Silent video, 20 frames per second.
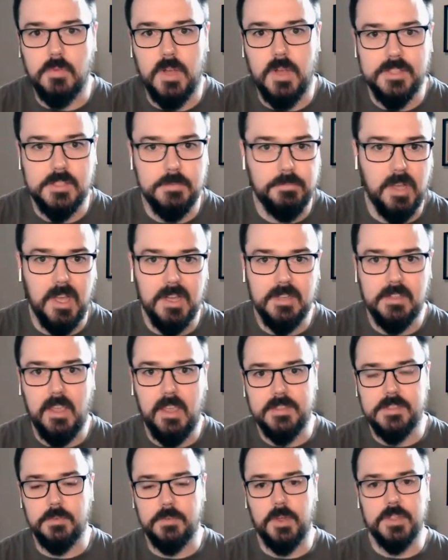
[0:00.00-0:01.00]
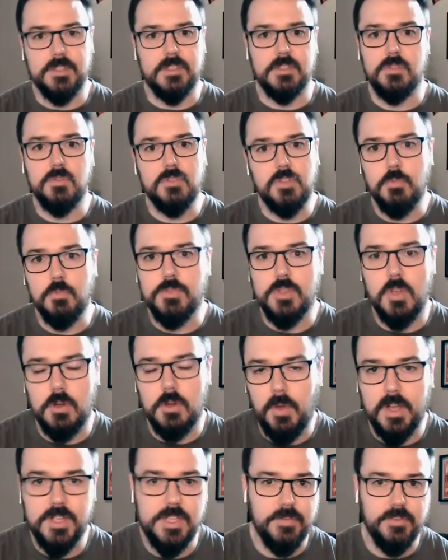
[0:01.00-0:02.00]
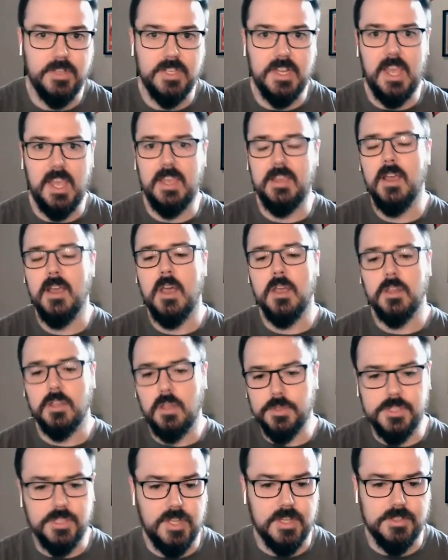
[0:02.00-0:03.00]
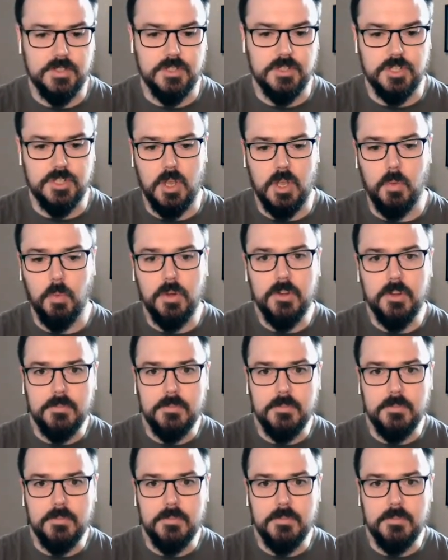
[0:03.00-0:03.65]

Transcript: who wants a podcast, who wants a YouTube show to watch every day, go suggest the show.